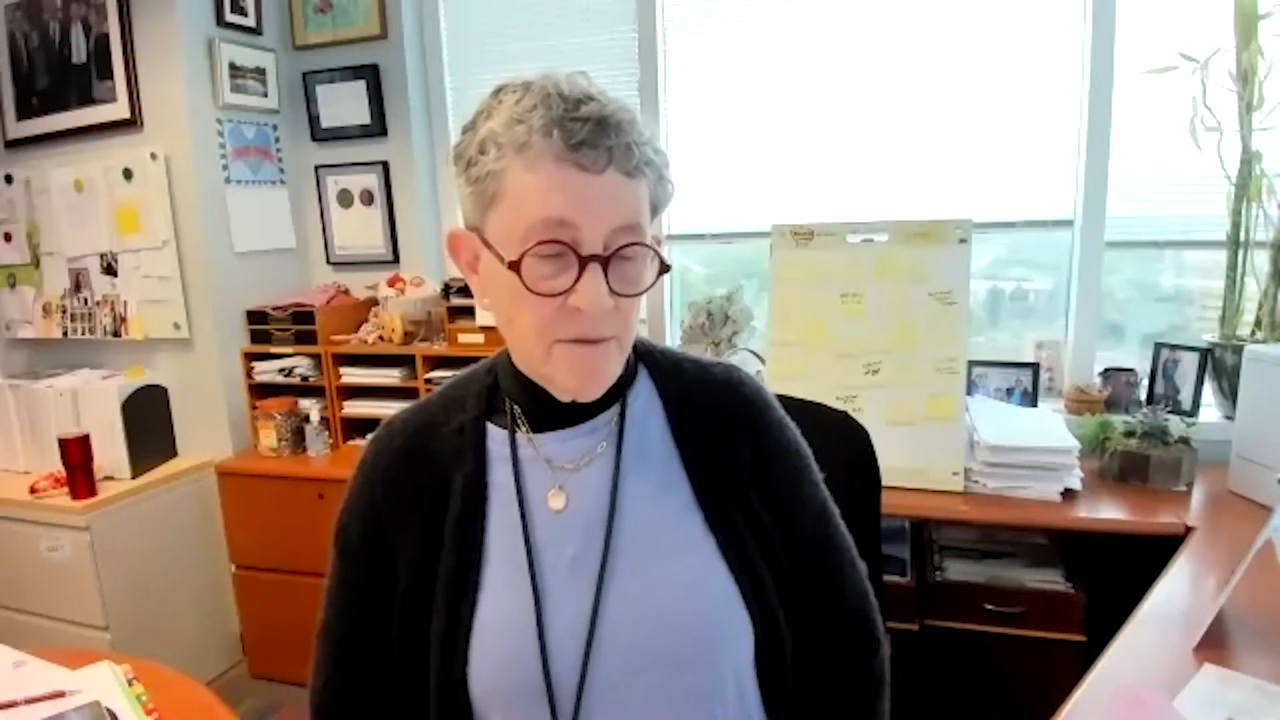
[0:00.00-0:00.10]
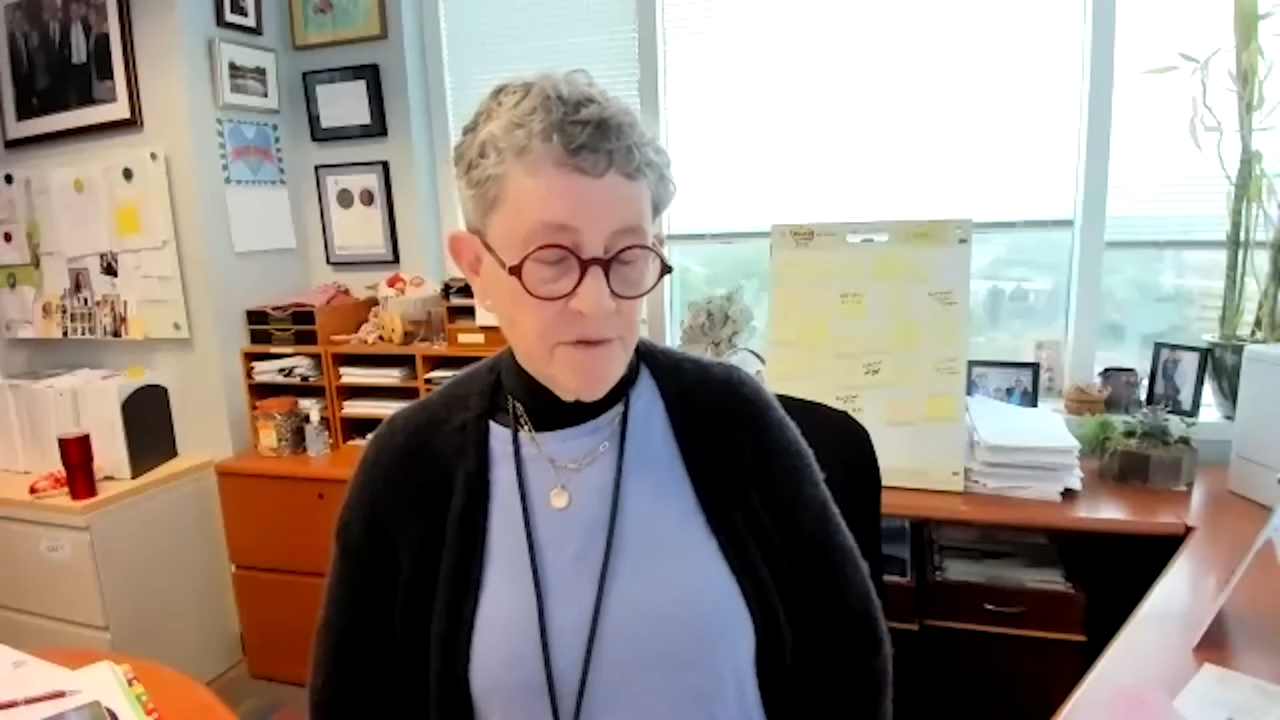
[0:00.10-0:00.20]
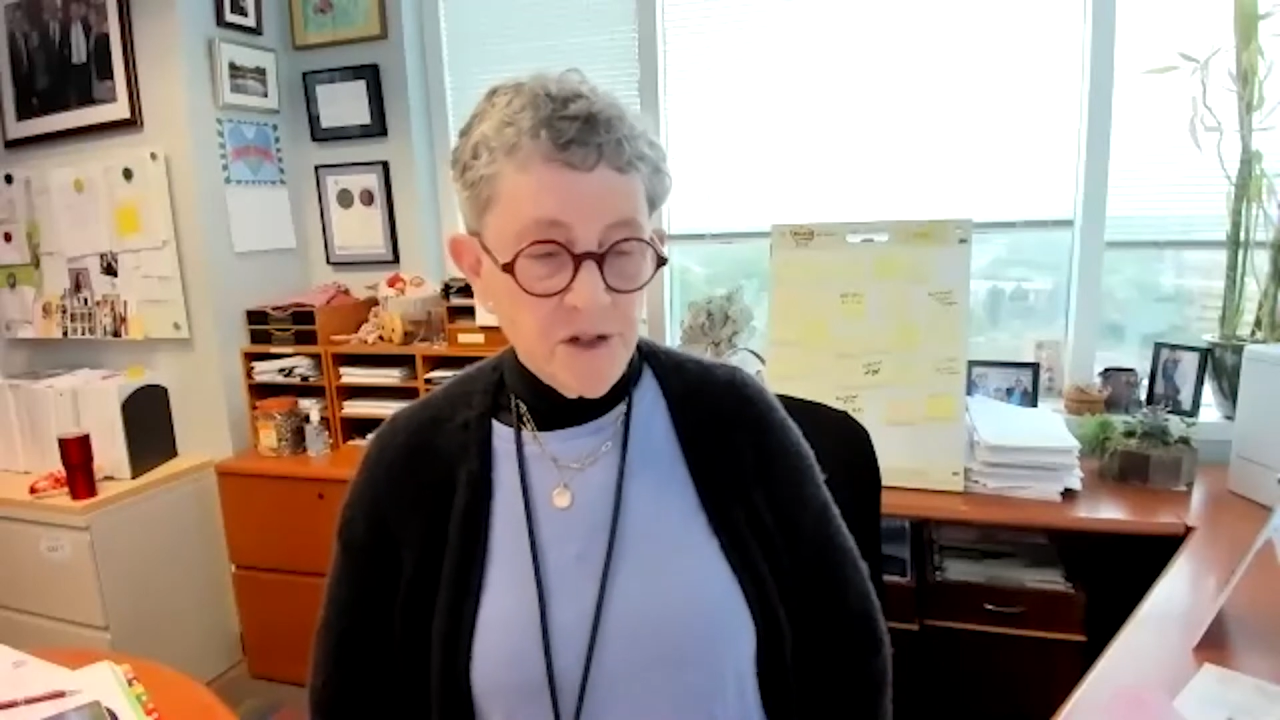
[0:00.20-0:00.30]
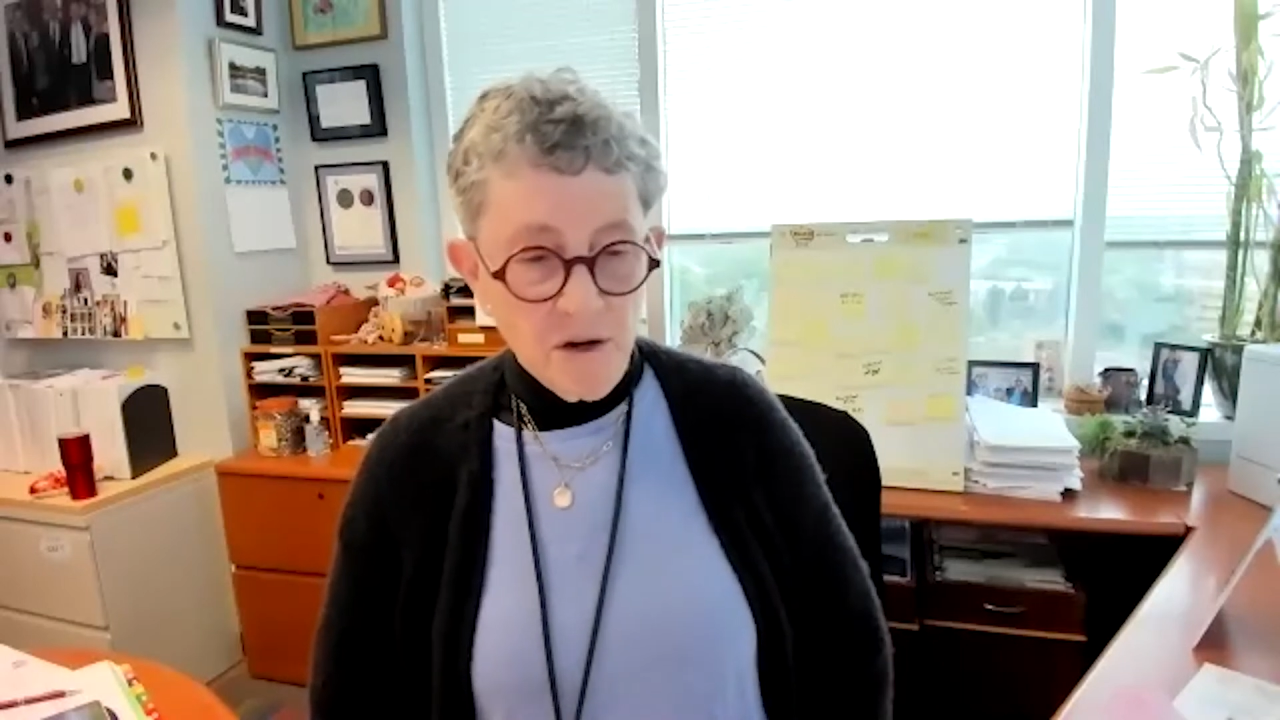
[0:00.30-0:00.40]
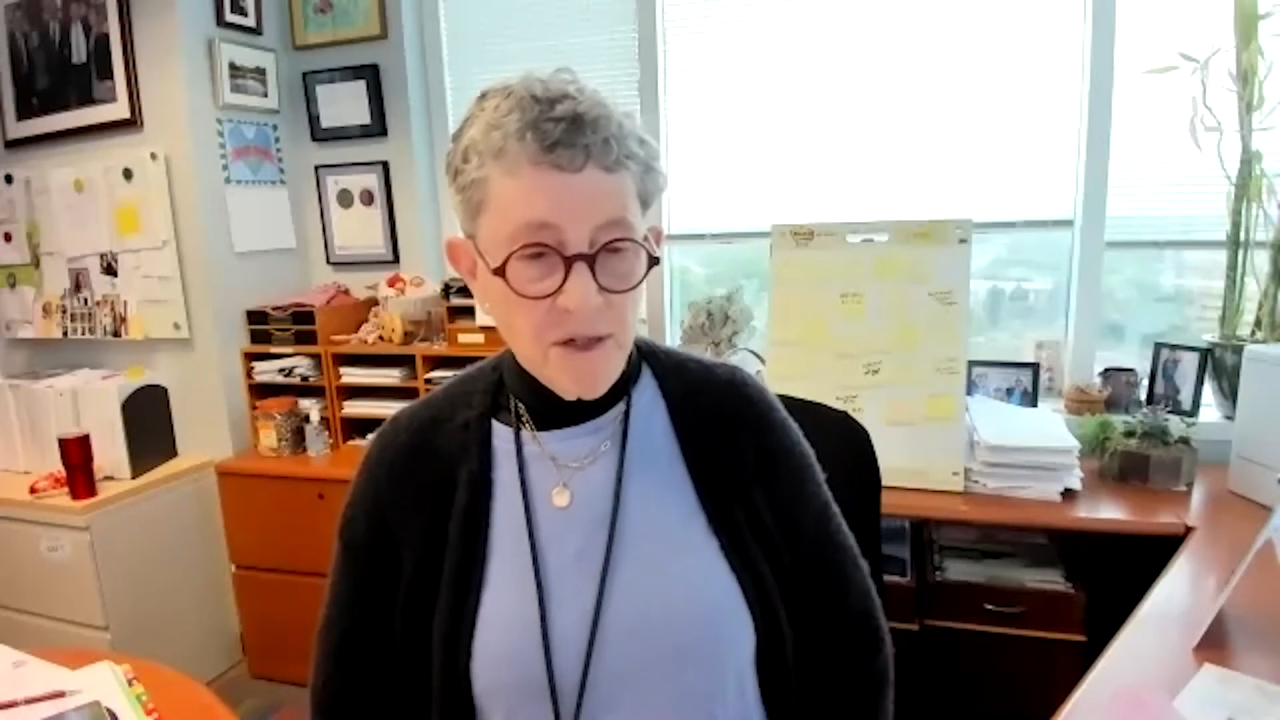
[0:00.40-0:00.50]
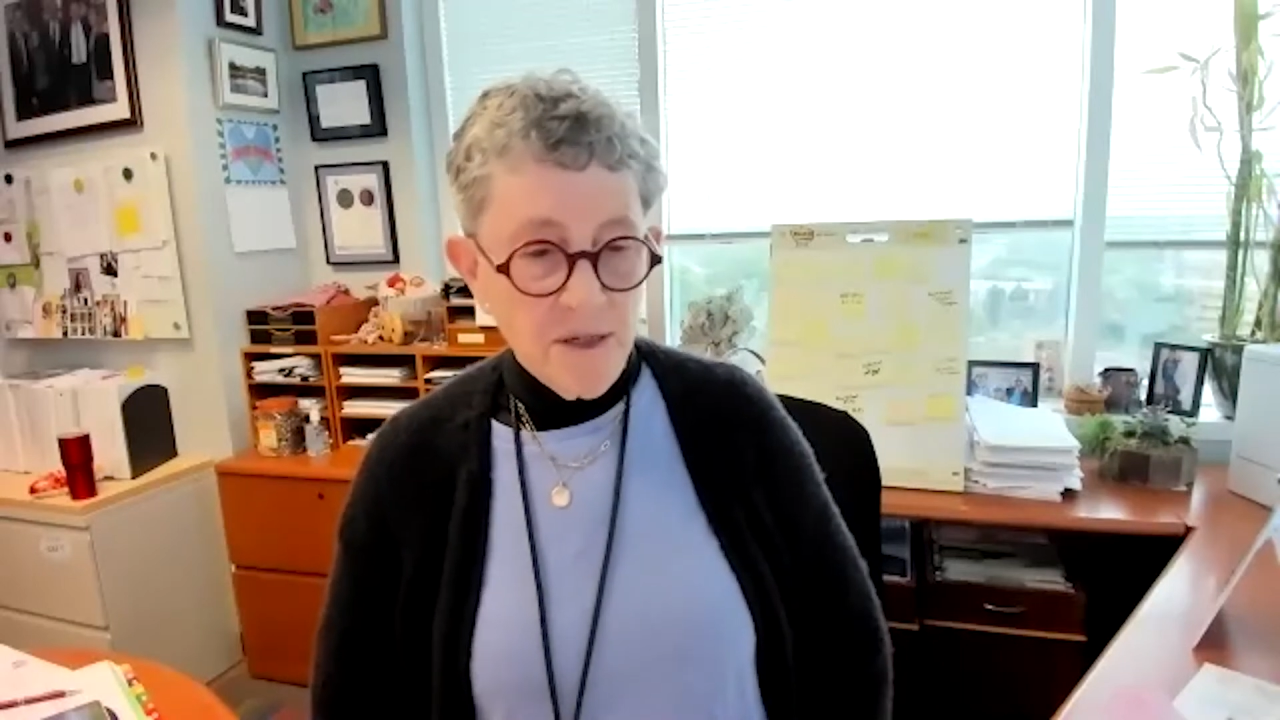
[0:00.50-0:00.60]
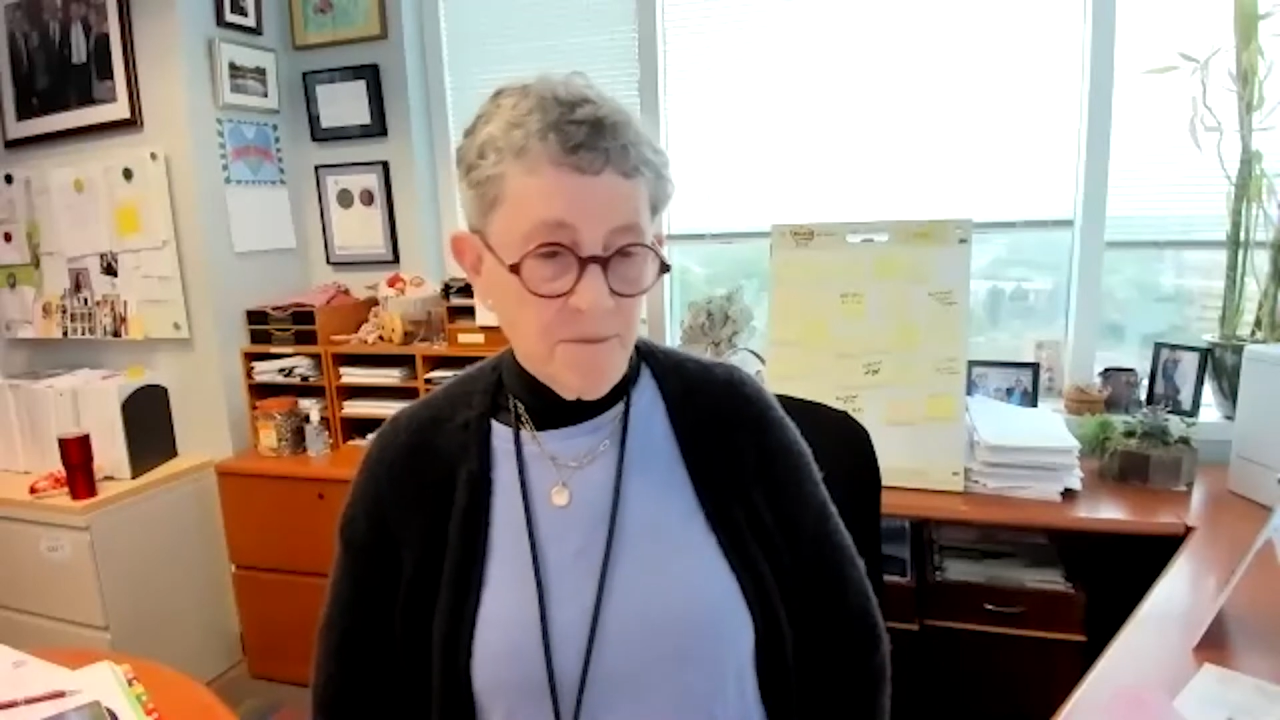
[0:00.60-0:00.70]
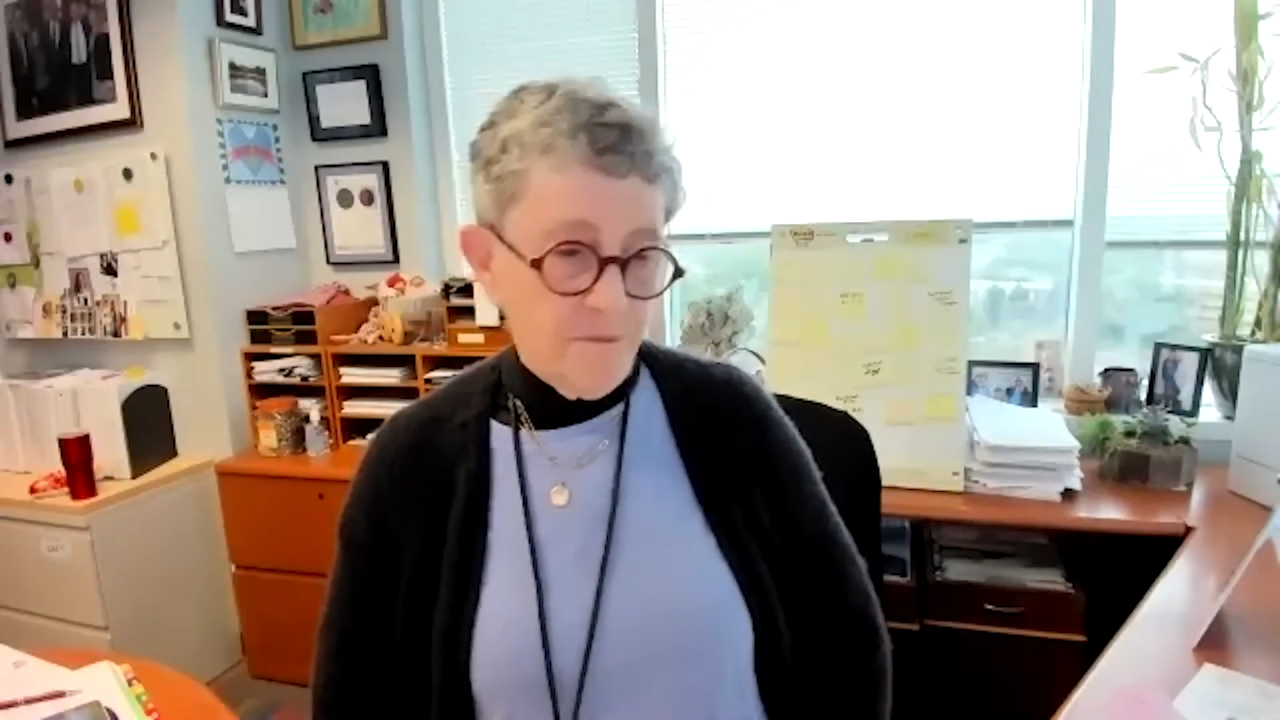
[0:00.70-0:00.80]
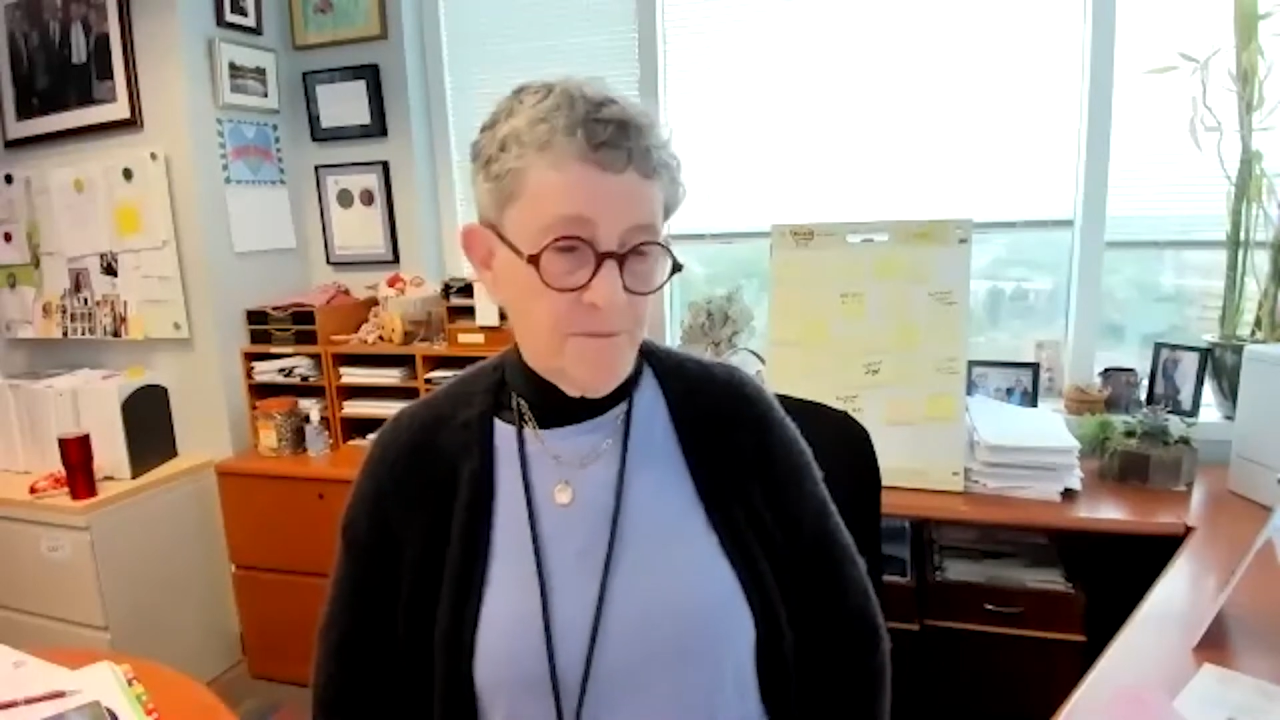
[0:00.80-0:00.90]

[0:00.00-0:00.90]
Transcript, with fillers: we've shown in